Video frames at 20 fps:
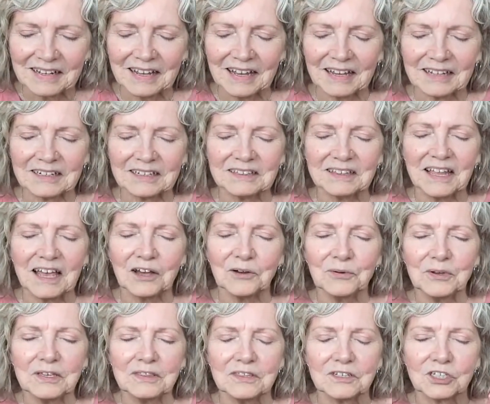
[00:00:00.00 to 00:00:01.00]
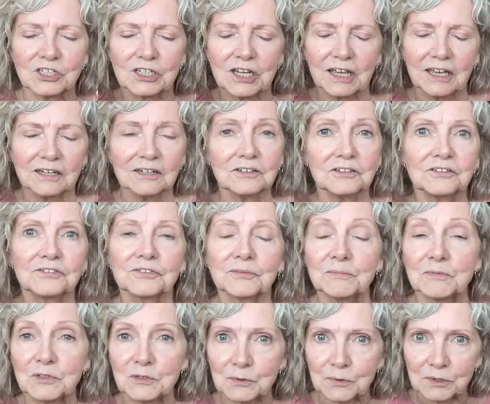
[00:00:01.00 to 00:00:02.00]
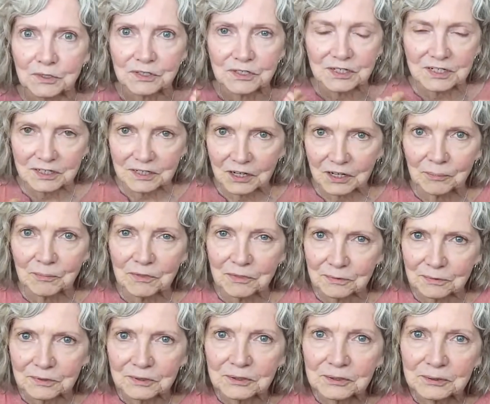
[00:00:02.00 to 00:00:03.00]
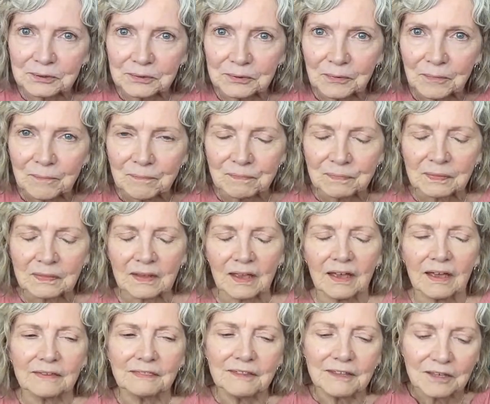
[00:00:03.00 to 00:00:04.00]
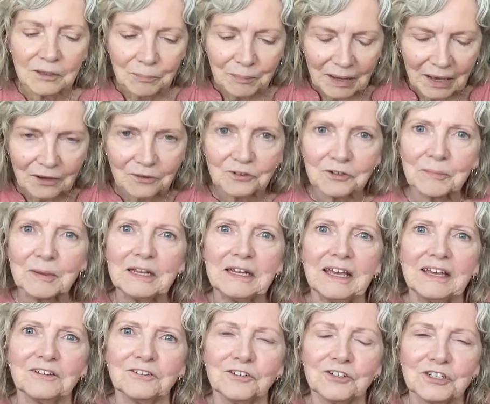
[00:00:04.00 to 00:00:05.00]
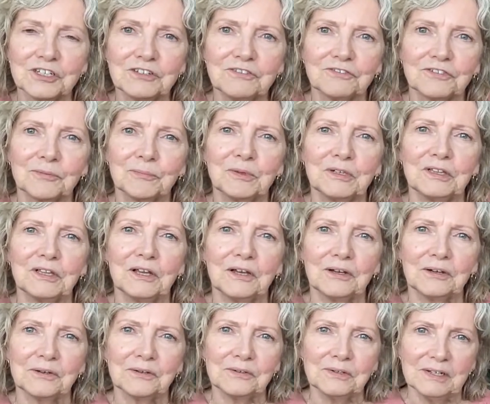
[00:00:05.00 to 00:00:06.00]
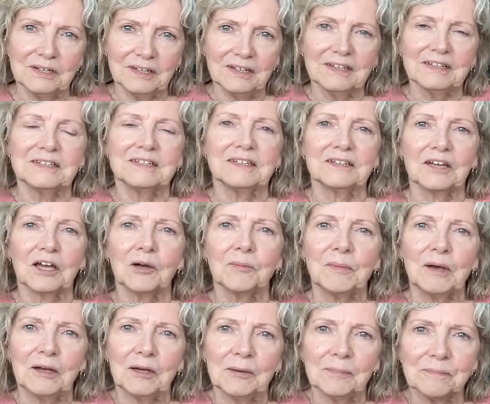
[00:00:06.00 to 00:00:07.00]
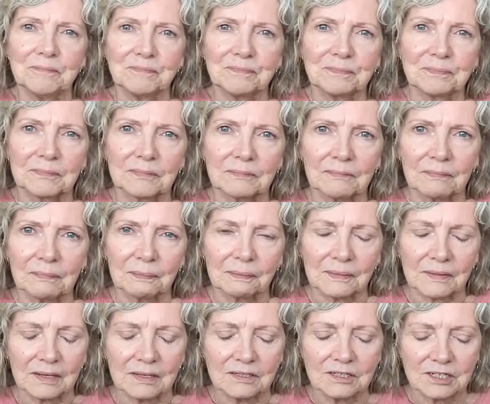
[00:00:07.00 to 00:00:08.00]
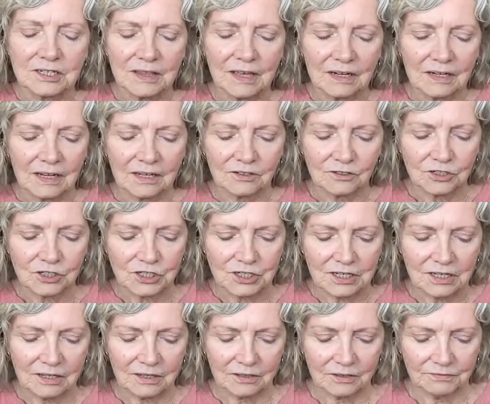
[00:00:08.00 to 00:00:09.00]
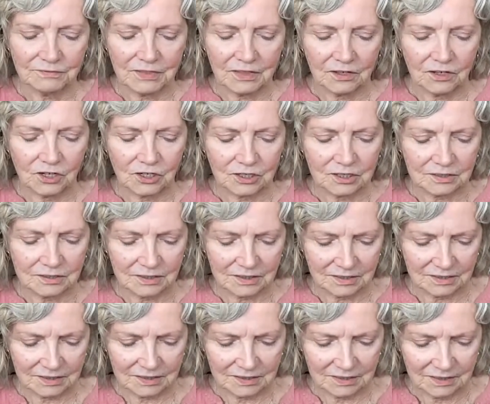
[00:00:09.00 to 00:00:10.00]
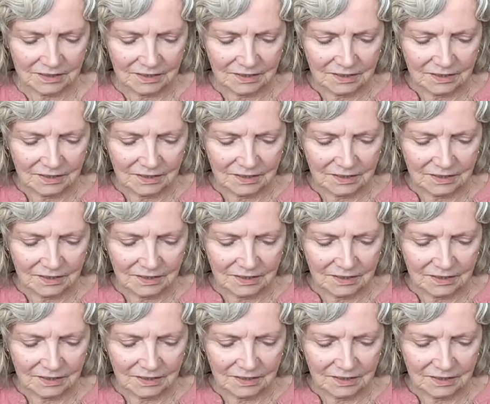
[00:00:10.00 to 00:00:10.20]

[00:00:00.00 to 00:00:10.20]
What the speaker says: and allowing the channel from source to come through and the empowerment energy from below to come up into that energy of the heart.